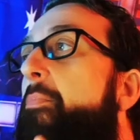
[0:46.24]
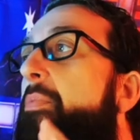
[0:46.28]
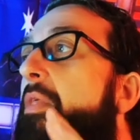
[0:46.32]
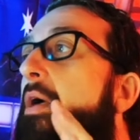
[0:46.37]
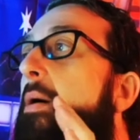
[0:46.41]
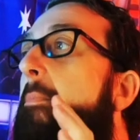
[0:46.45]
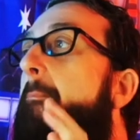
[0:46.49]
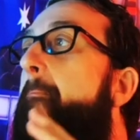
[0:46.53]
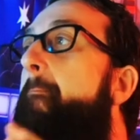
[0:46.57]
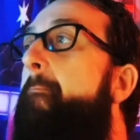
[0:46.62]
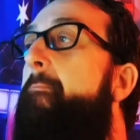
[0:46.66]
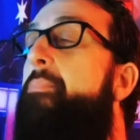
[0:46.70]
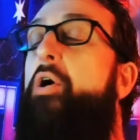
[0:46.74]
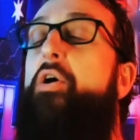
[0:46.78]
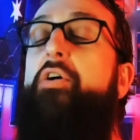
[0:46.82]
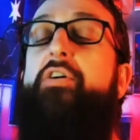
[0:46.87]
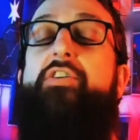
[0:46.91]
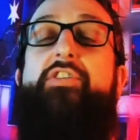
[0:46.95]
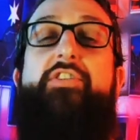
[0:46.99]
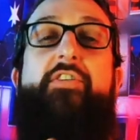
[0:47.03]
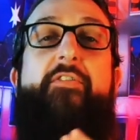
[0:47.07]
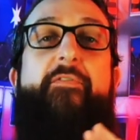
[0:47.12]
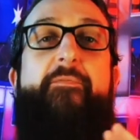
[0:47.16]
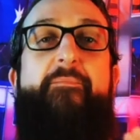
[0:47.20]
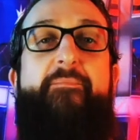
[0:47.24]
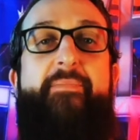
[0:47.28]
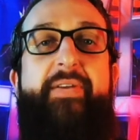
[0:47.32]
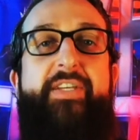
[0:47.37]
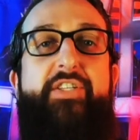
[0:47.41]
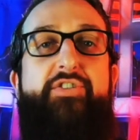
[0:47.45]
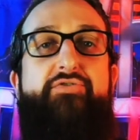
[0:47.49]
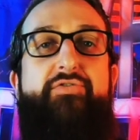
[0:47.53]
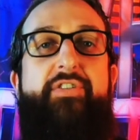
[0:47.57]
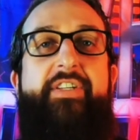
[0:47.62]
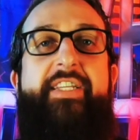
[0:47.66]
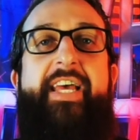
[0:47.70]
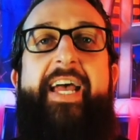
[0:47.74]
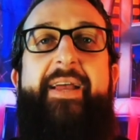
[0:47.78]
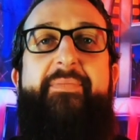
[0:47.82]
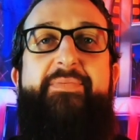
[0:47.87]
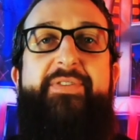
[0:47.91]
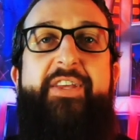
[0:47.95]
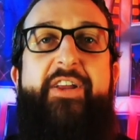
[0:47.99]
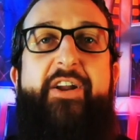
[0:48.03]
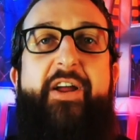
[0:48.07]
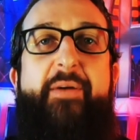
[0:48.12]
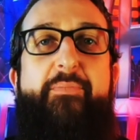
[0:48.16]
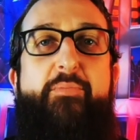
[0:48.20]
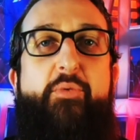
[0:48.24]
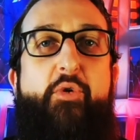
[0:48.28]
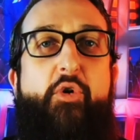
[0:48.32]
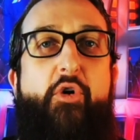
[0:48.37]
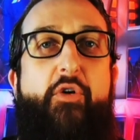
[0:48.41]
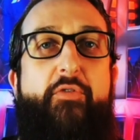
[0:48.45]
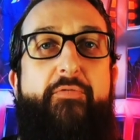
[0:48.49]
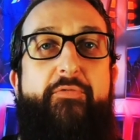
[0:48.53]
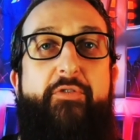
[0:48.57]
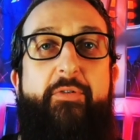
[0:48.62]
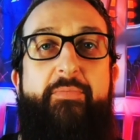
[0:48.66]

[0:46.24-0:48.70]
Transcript: the box of mystery tapes that I brought